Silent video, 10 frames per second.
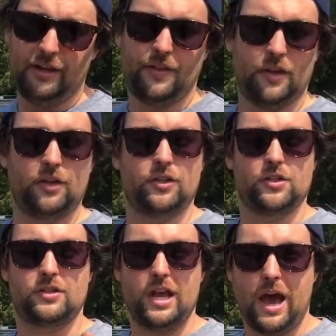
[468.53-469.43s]
then you can
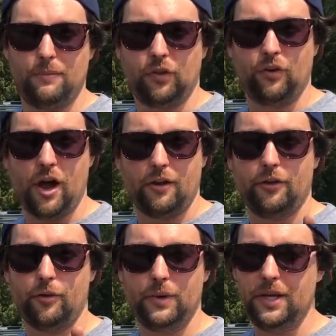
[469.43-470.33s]
just tap the throttle a
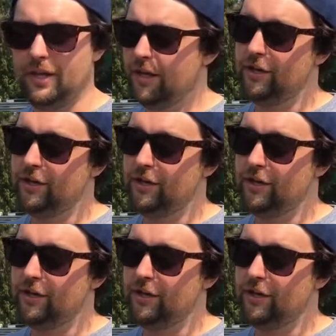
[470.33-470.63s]
little bit,